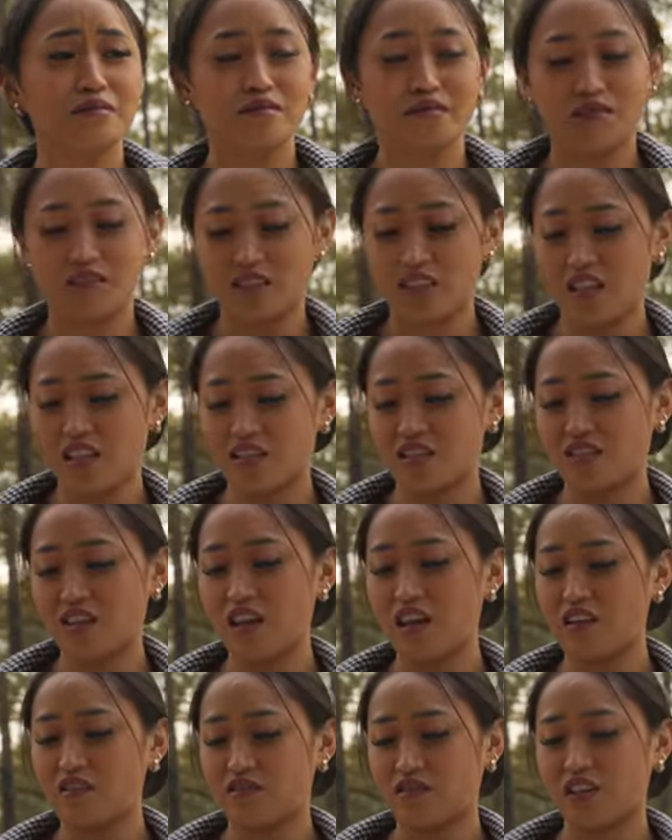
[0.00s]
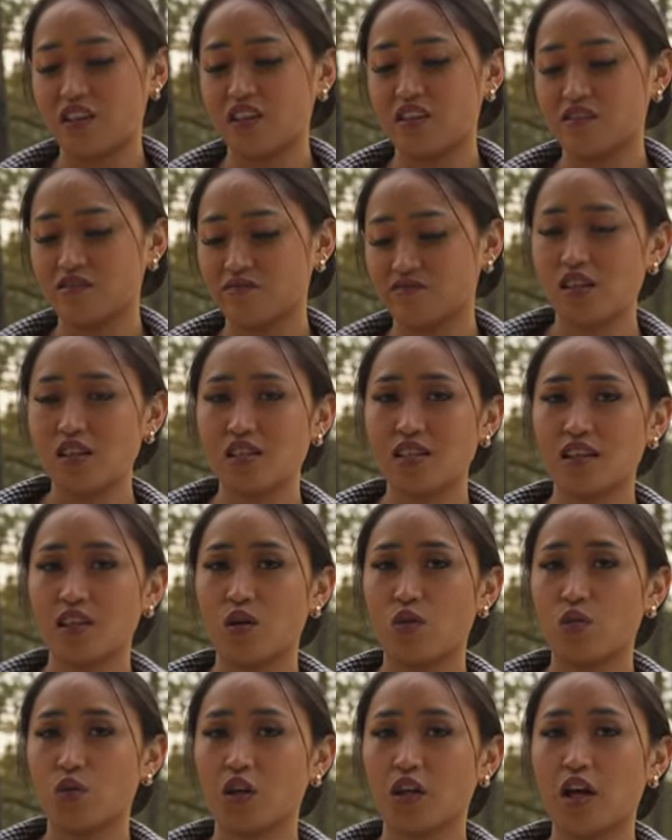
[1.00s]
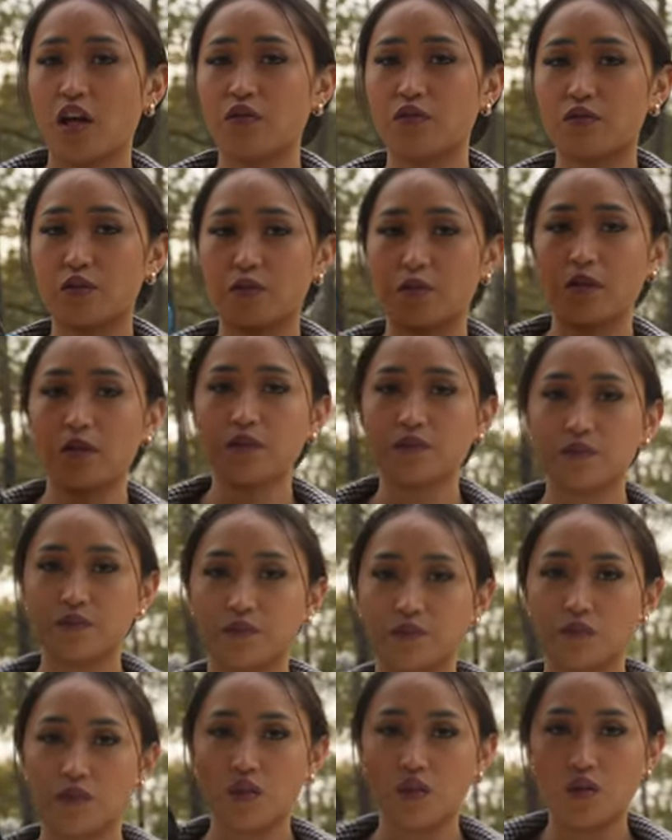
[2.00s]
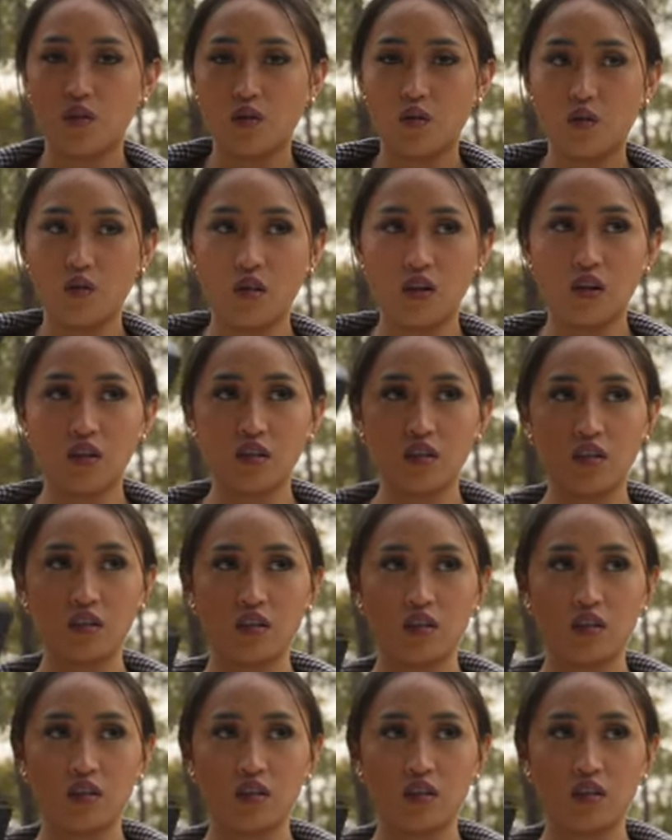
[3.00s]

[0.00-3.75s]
That's heavy. This is like a workout for me. One.